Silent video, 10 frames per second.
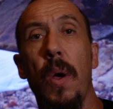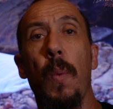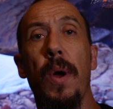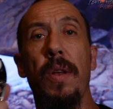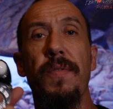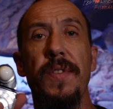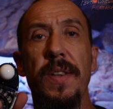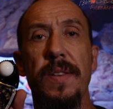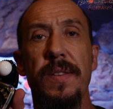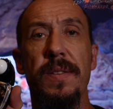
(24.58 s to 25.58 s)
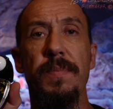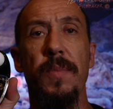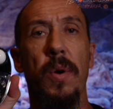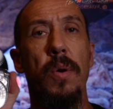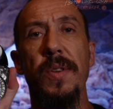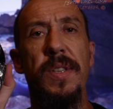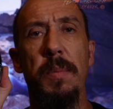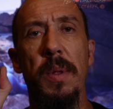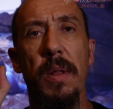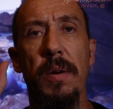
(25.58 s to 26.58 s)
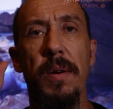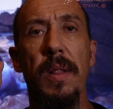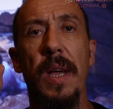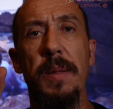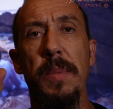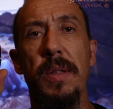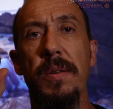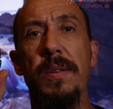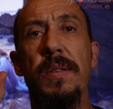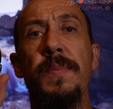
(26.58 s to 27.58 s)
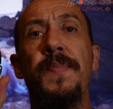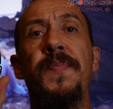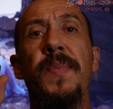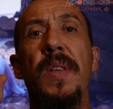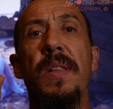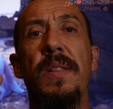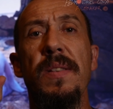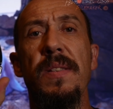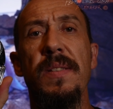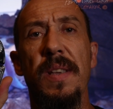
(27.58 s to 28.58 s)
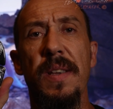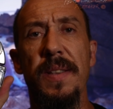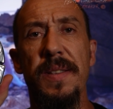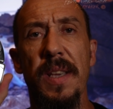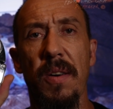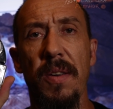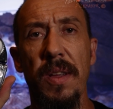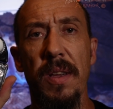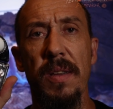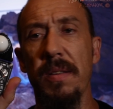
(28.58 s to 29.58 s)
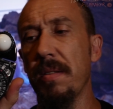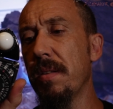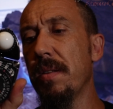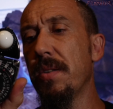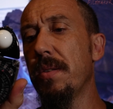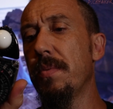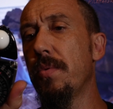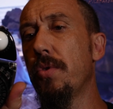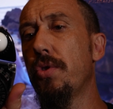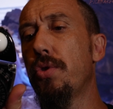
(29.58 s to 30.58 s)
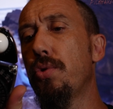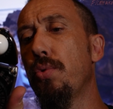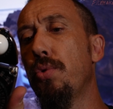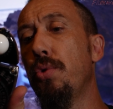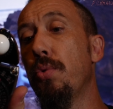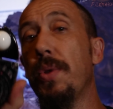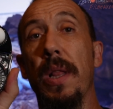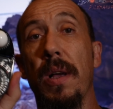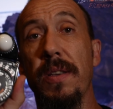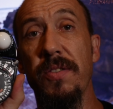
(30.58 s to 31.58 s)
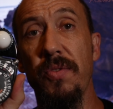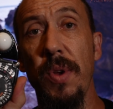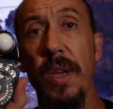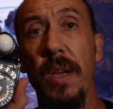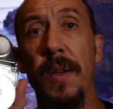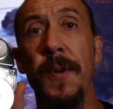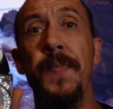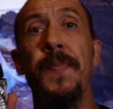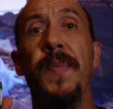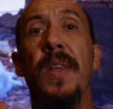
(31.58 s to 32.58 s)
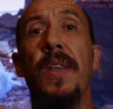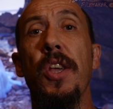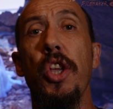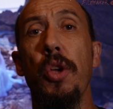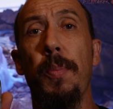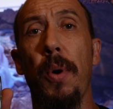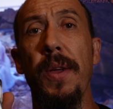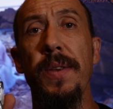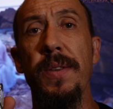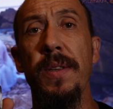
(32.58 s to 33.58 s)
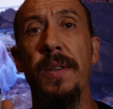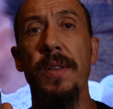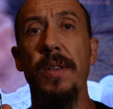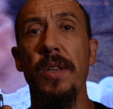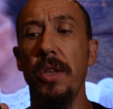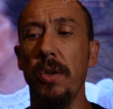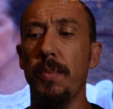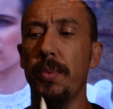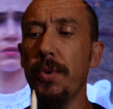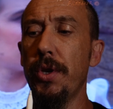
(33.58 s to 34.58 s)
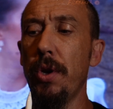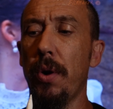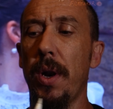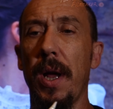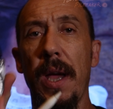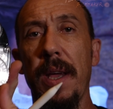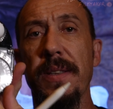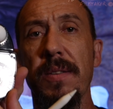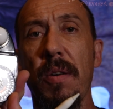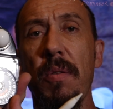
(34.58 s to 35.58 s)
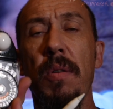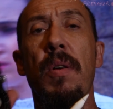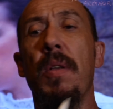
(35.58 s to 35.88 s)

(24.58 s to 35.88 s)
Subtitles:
one of these or similar light meters. This is a Sekonic Studio Deluxe 3. You point, you put your ISO,